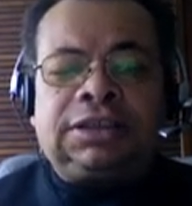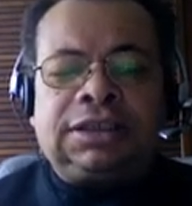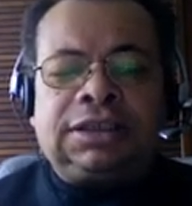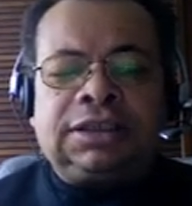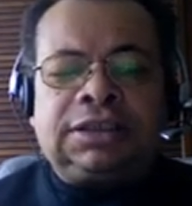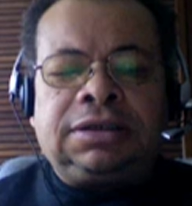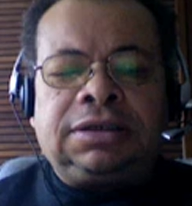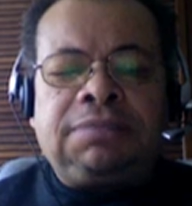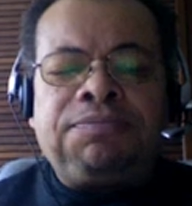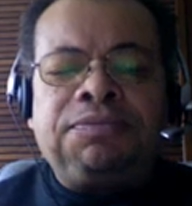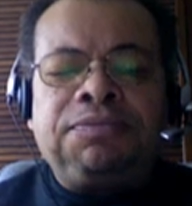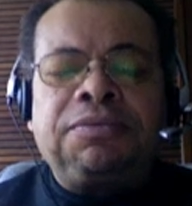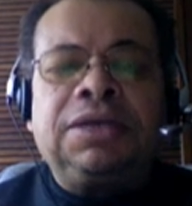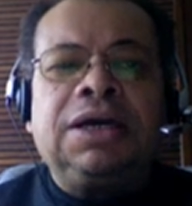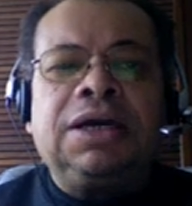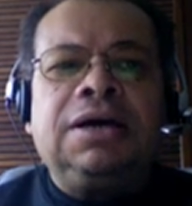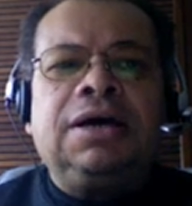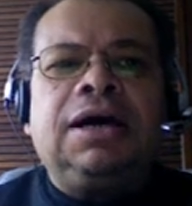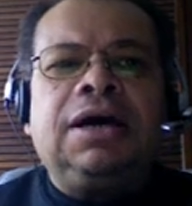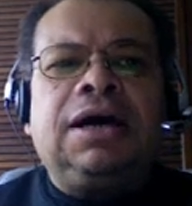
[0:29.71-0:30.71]
system.
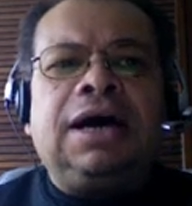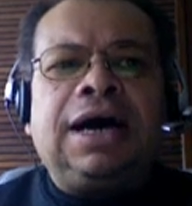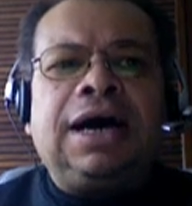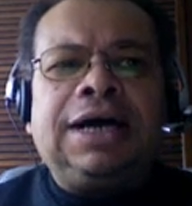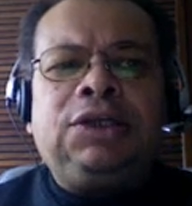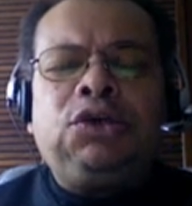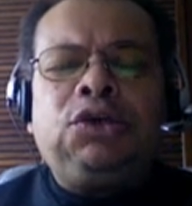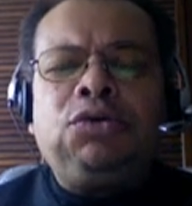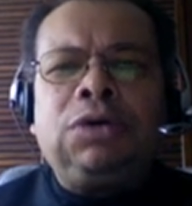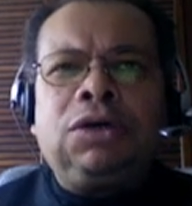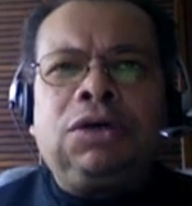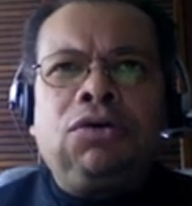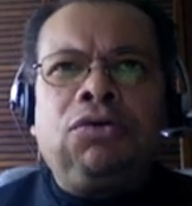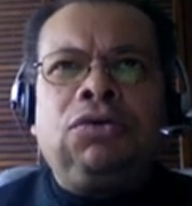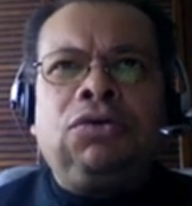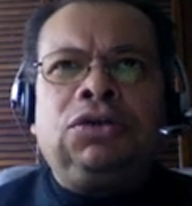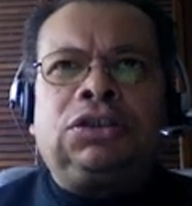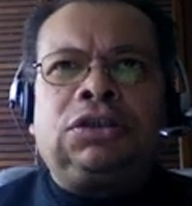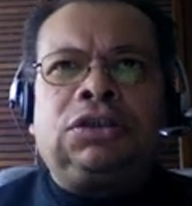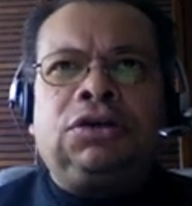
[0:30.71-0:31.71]
I do a
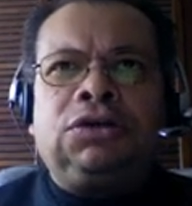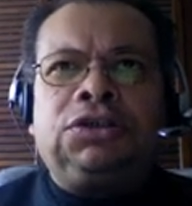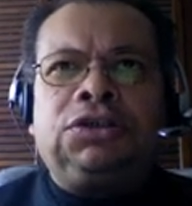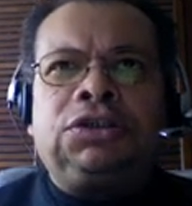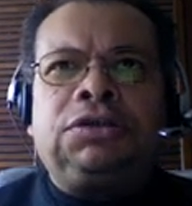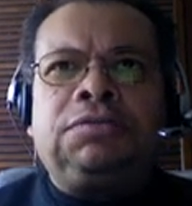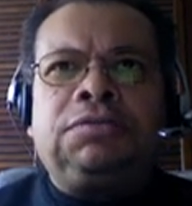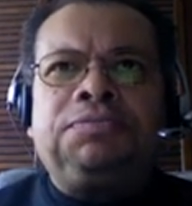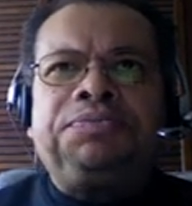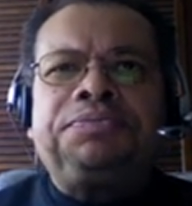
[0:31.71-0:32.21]
Google search.